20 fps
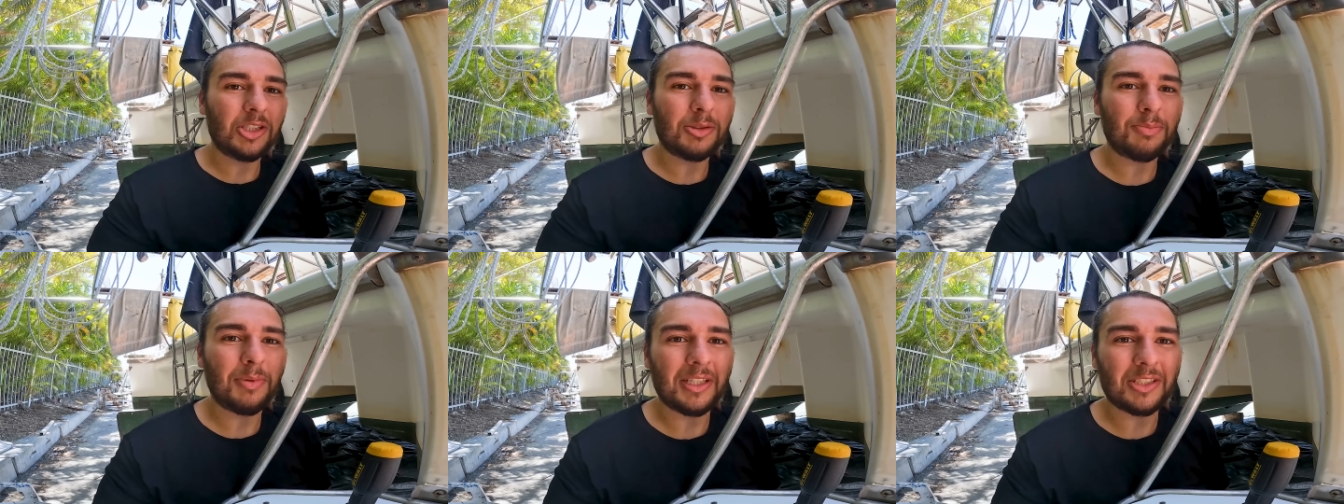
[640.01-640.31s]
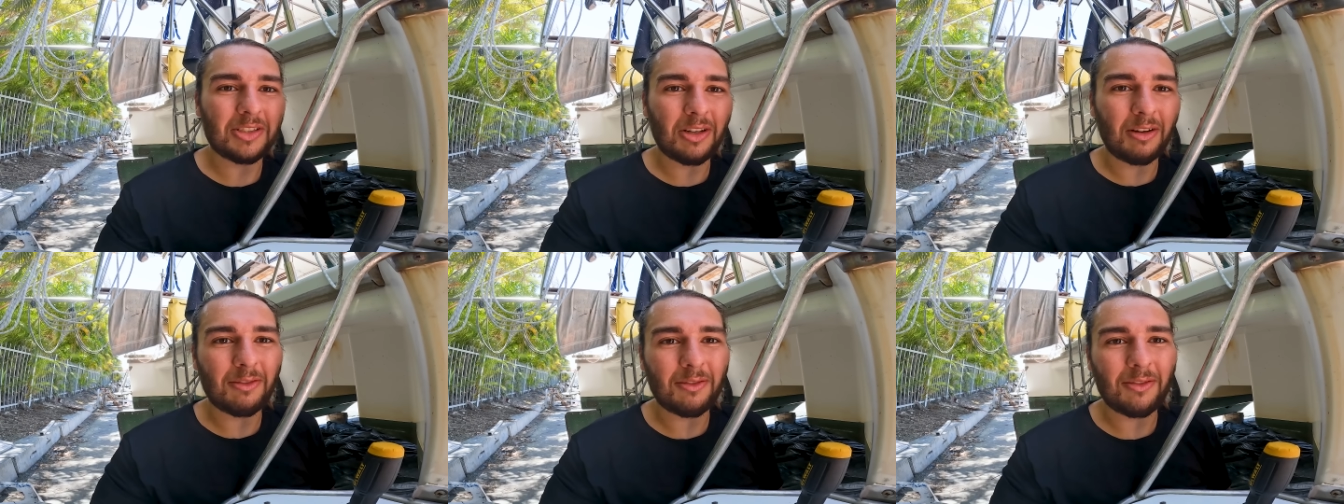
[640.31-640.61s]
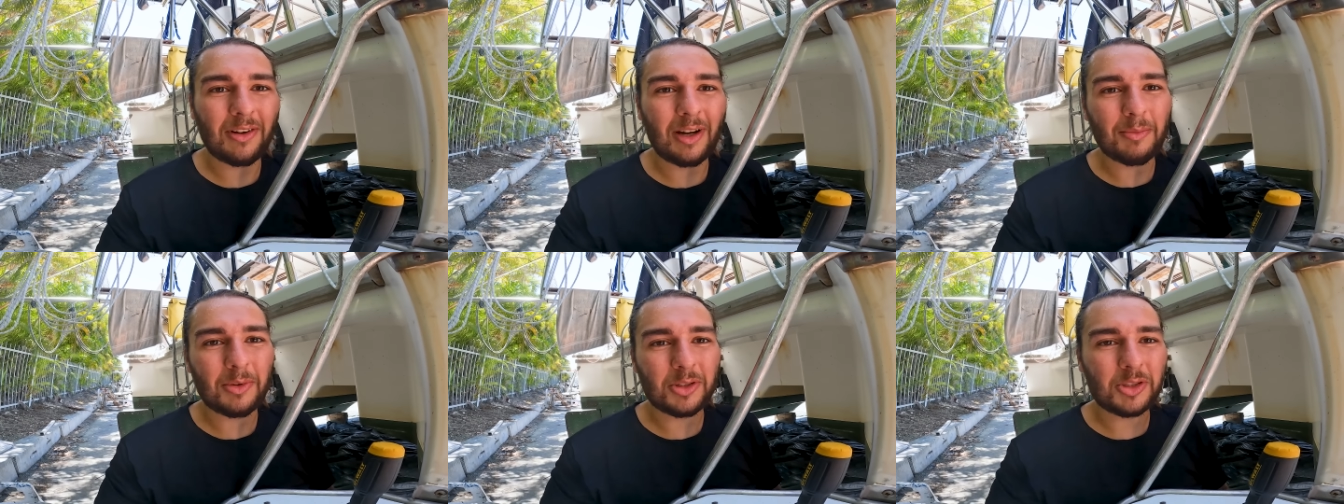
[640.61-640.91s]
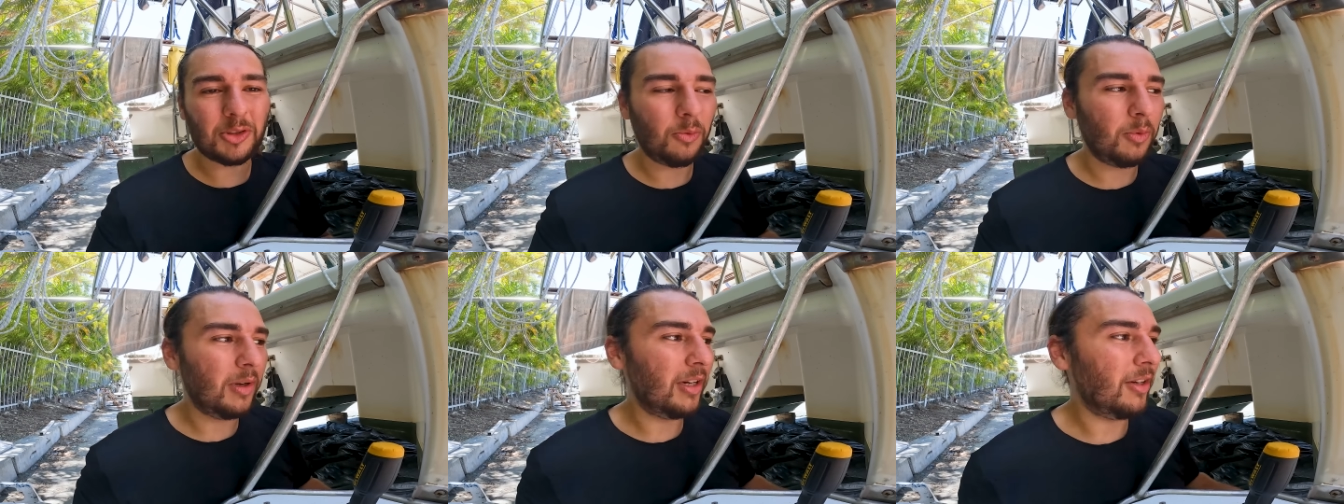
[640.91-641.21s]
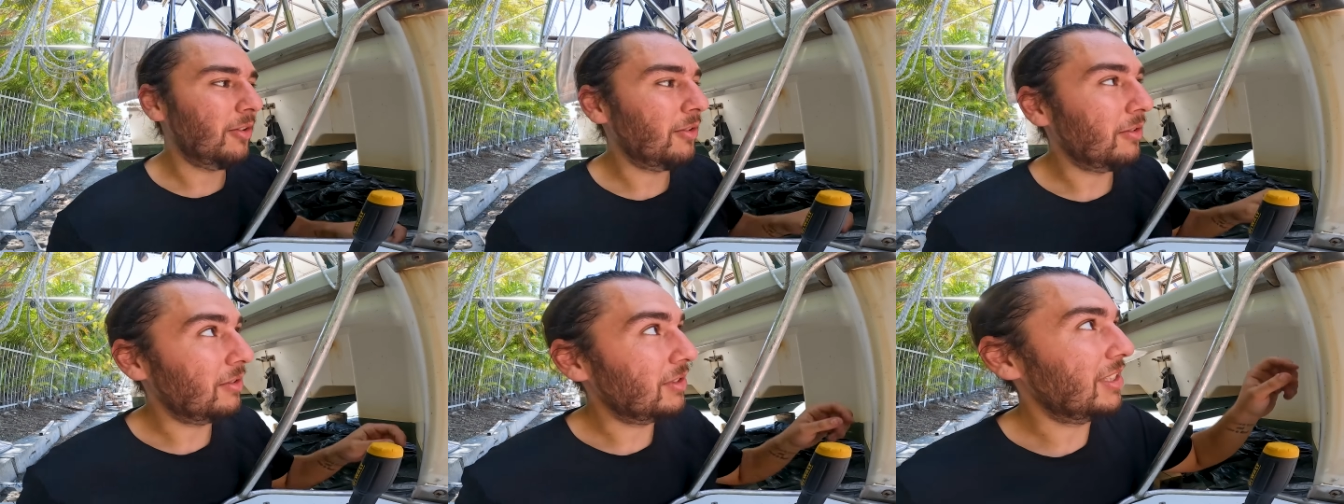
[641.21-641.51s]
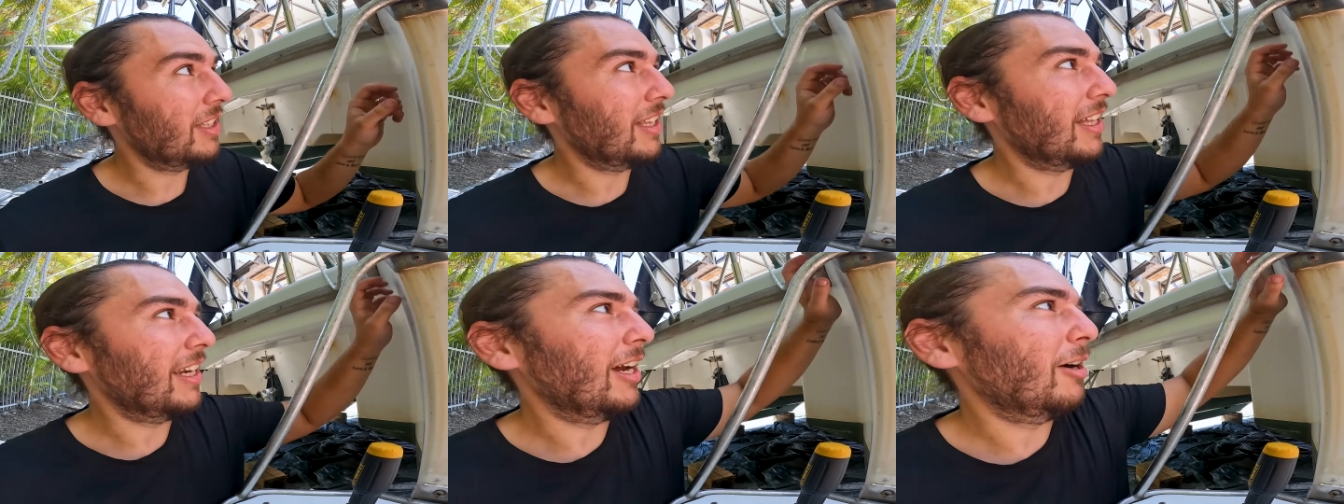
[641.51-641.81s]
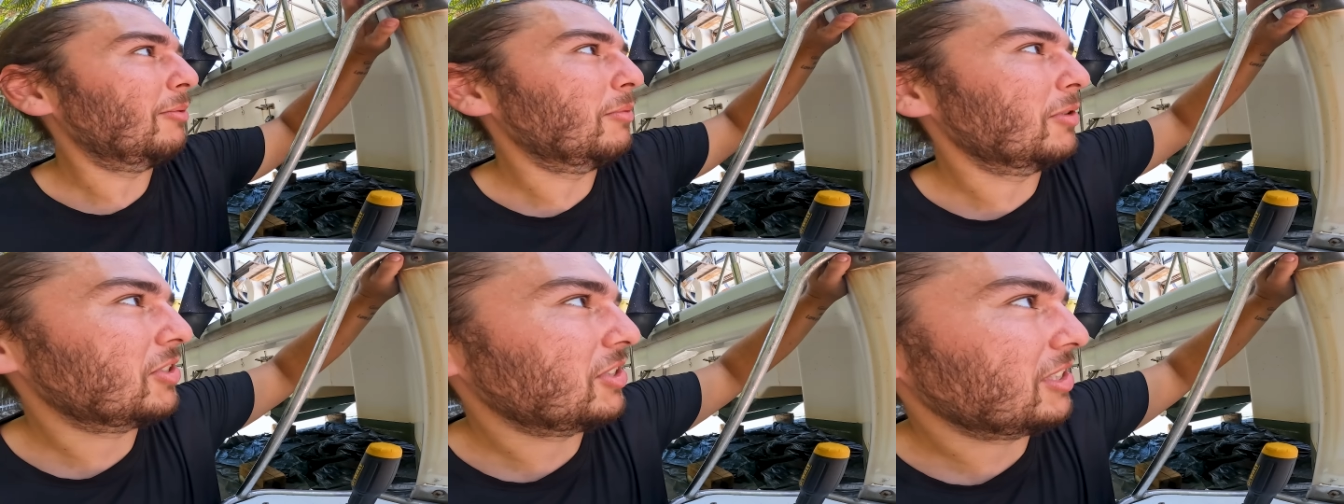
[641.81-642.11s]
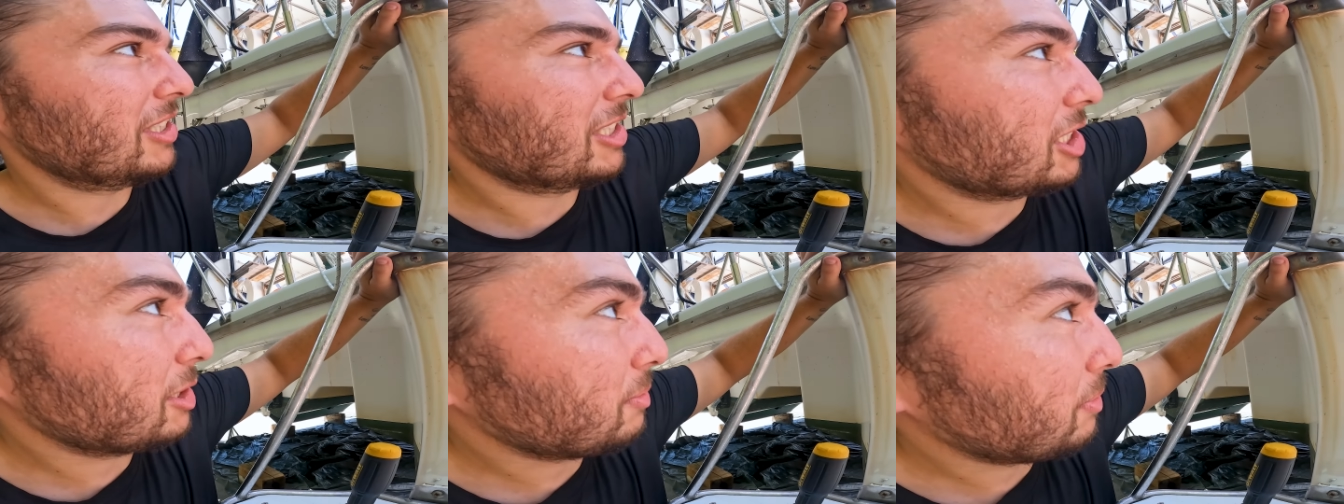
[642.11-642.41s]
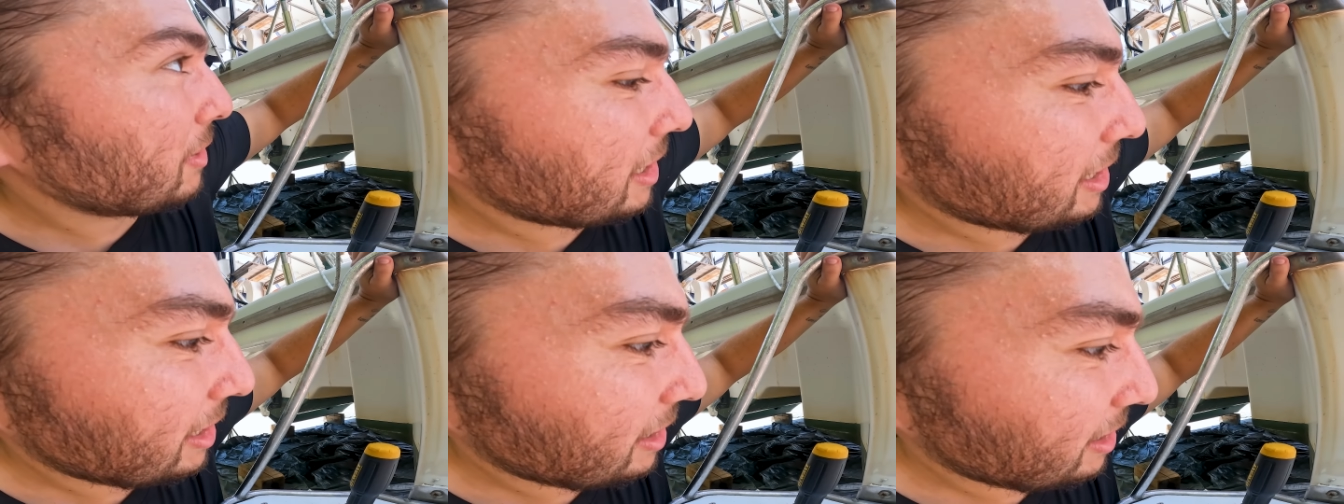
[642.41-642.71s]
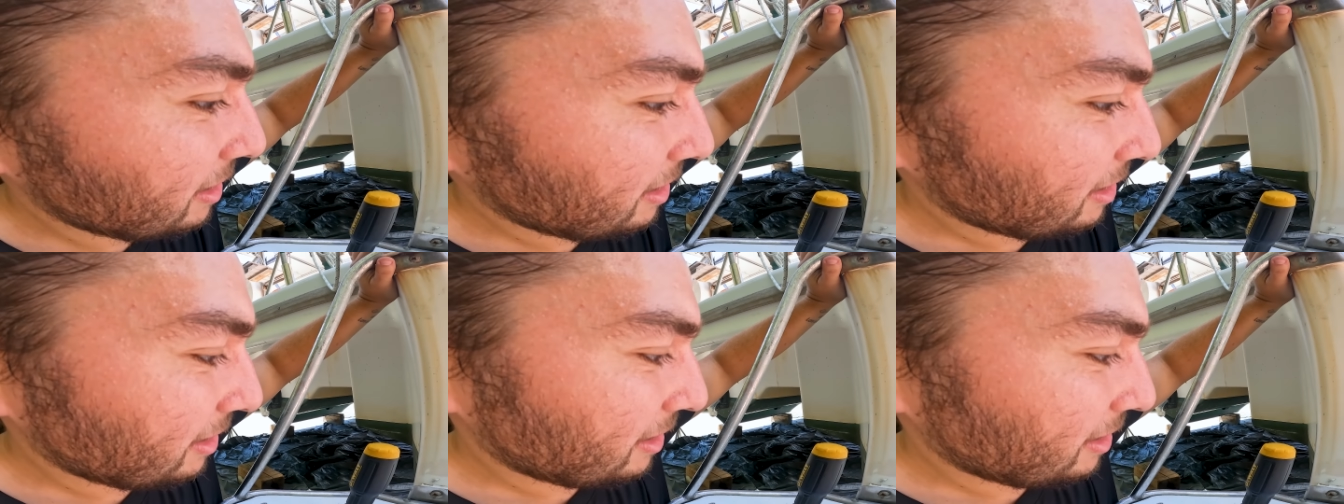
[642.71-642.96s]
just based off of how much it wiggles and then how much these spin.